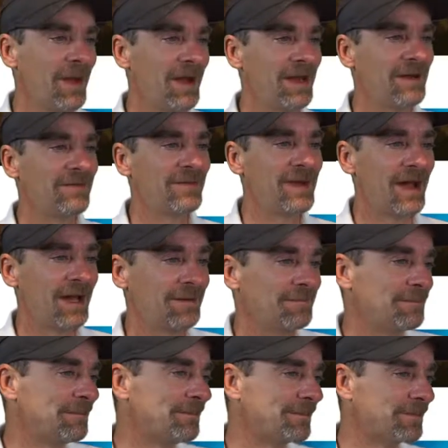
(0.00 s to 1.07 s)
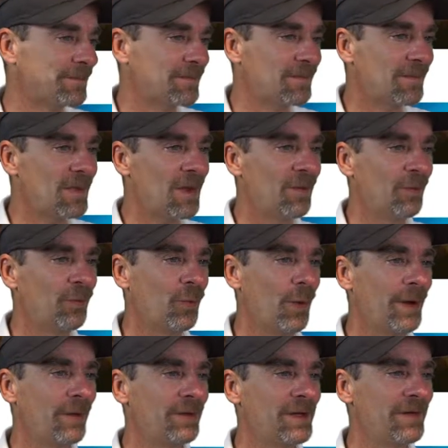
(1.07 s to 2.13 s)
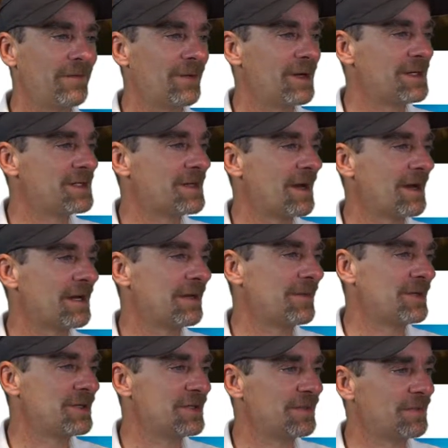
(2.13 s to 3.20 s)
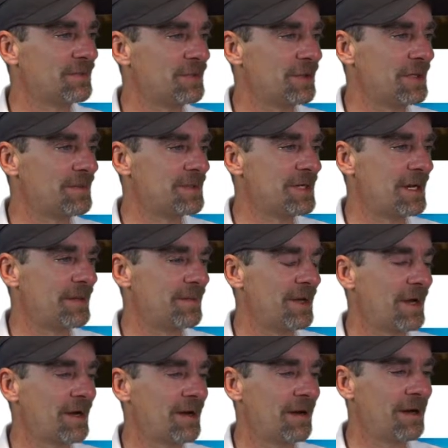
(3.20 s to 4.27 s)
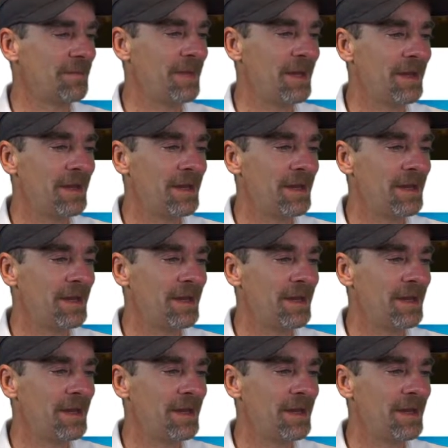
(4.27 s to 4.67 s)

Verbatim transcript: I have got royalty-free stock images from dreamstime dot com.